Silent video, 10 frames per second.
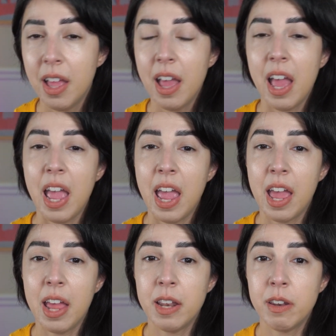
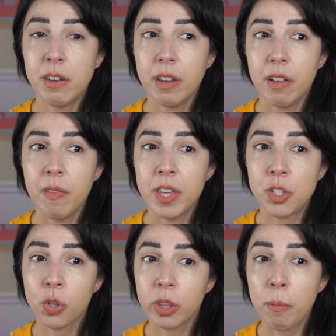And it
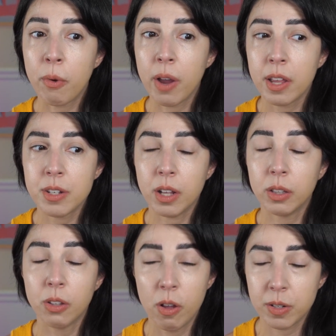took the brand a
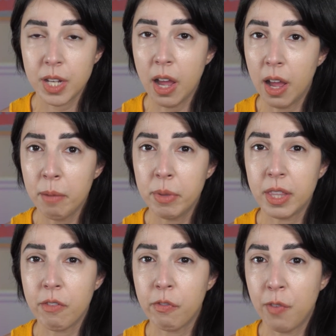long time, but they
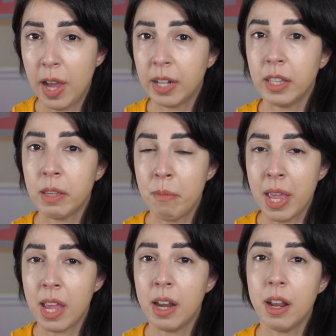finally
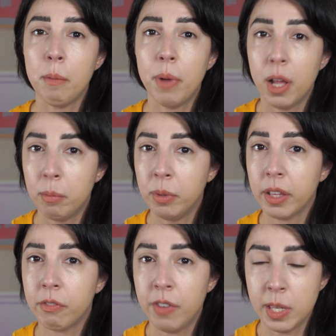made a
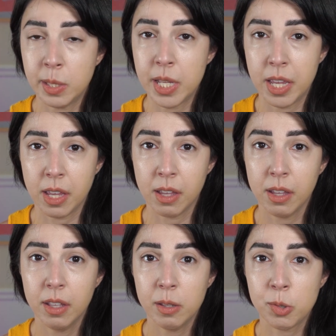public-facing
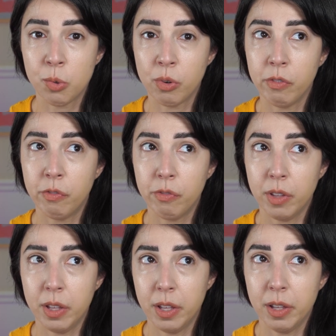sort of
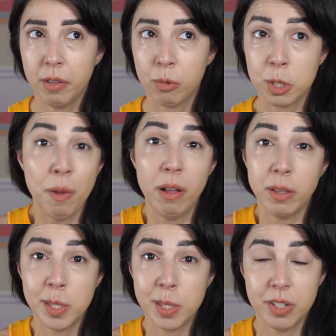
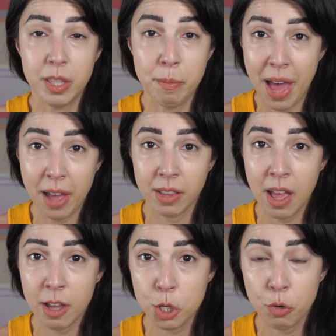response to the
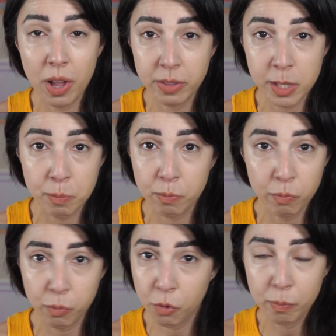backlash around this
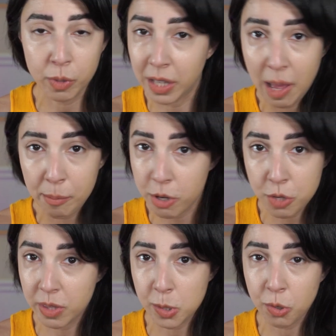collaboration
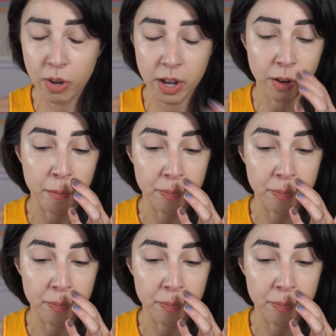with this creator.